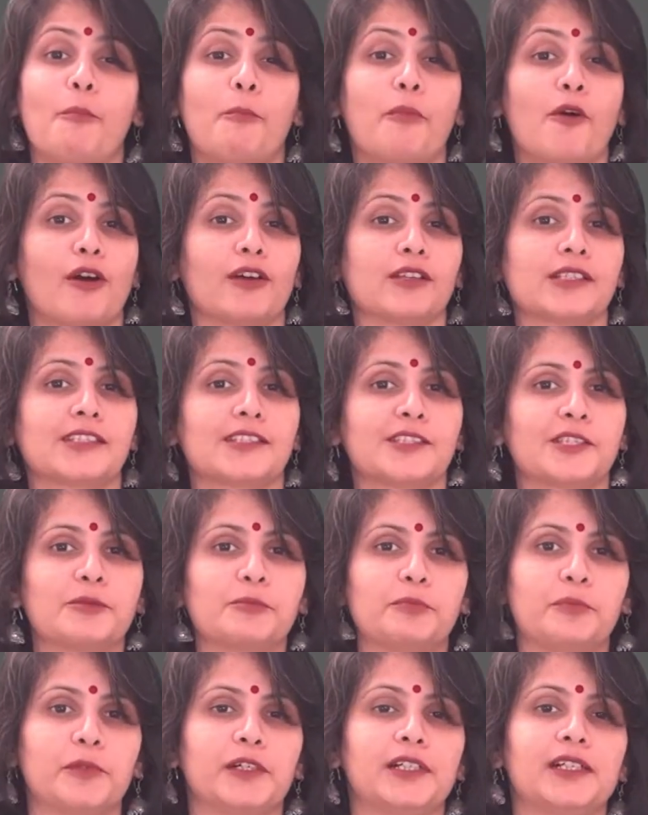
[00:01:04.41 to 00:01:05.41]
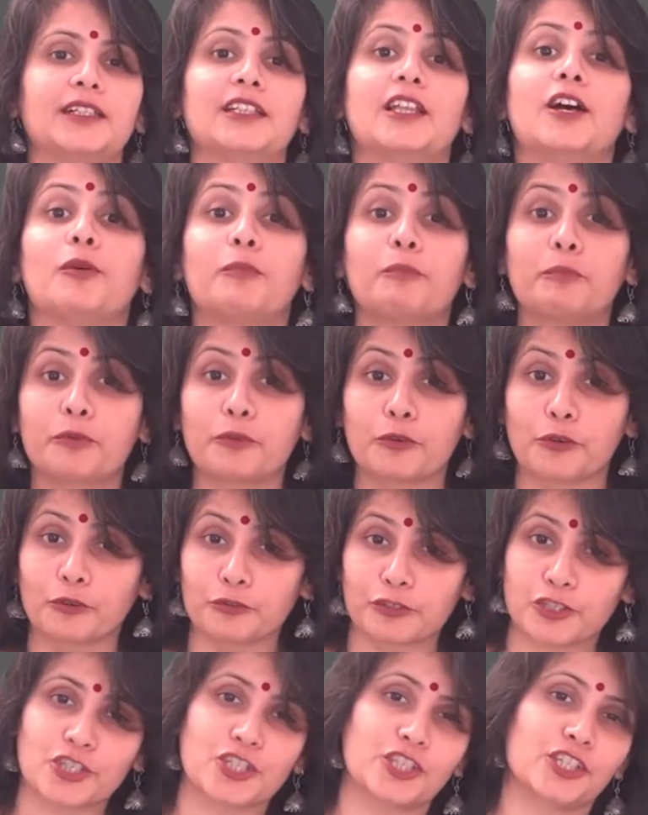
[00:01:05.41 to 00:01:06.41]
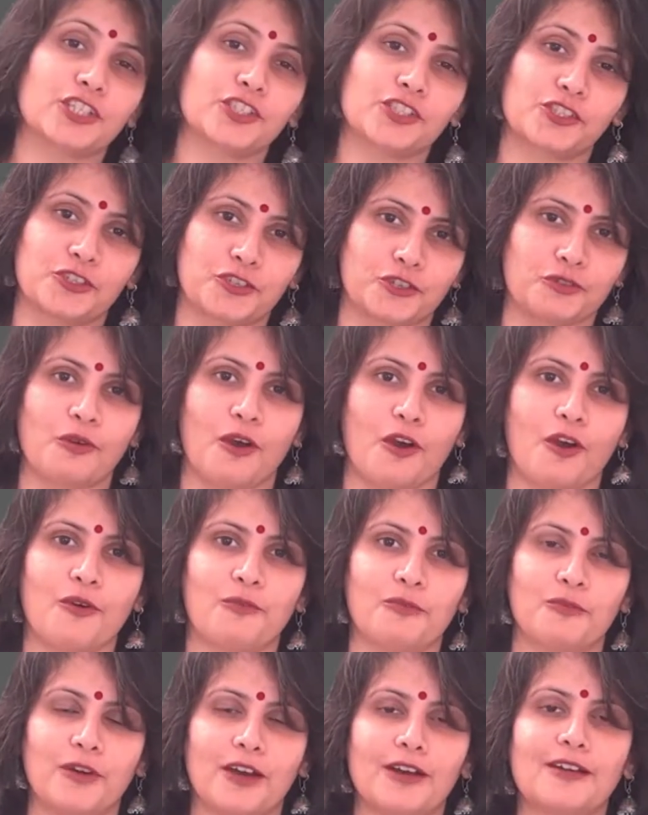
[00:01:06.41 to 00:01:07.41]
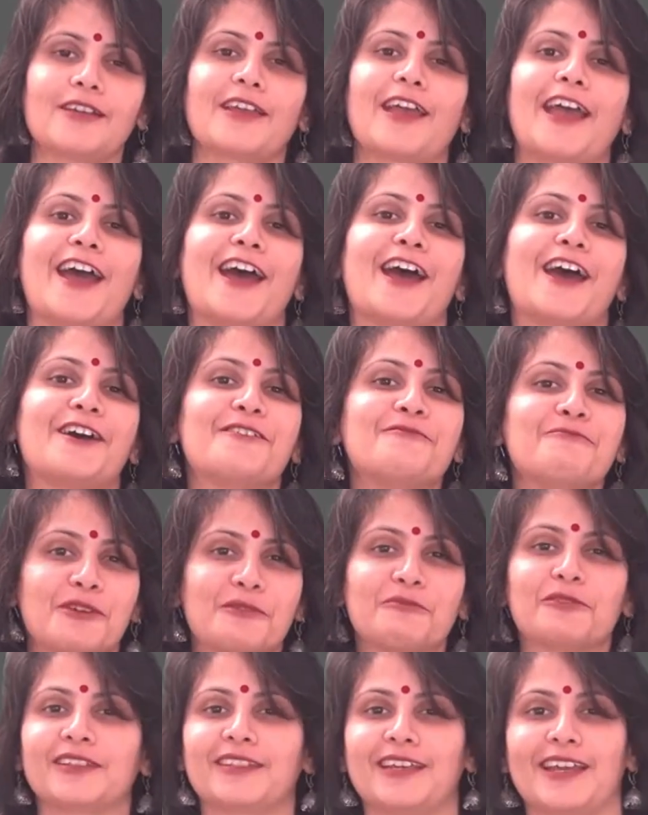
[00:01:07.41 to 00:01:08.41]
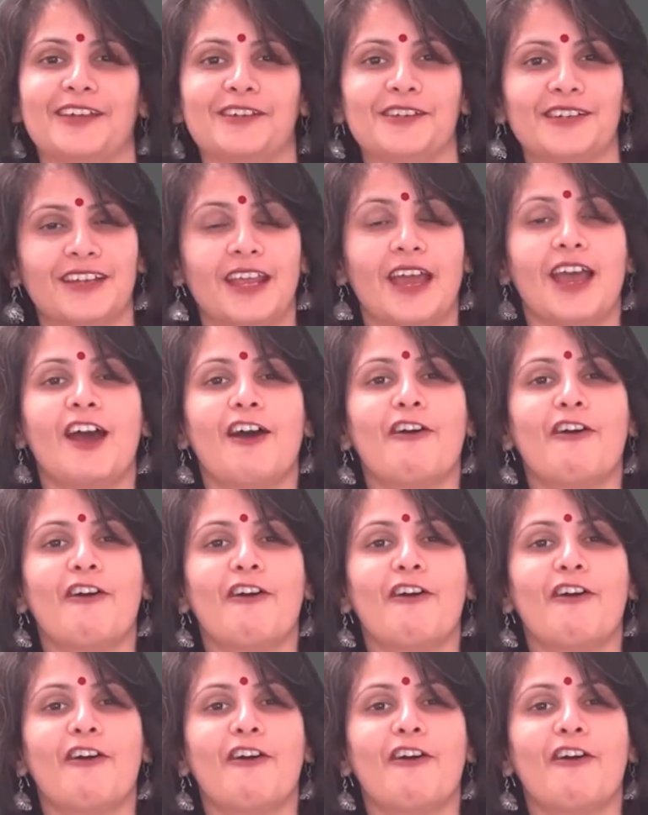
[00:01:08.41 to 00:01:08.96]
possible approaches to homework, and we will then